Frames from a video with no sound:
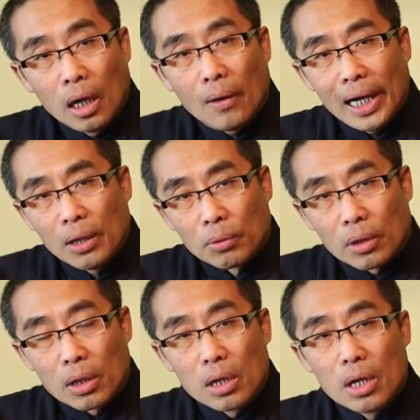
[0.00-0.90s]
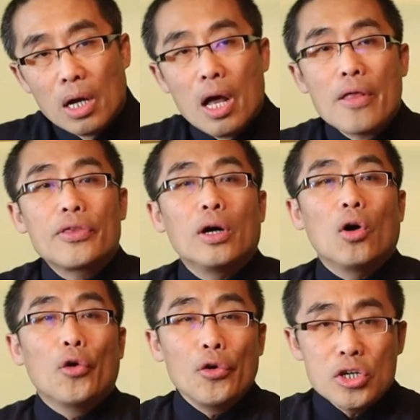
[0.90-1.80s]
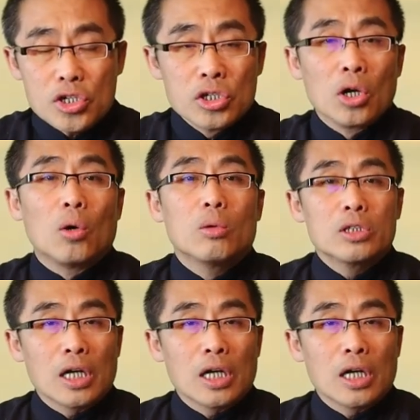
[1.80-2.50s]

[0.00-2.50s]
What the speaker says: However, the original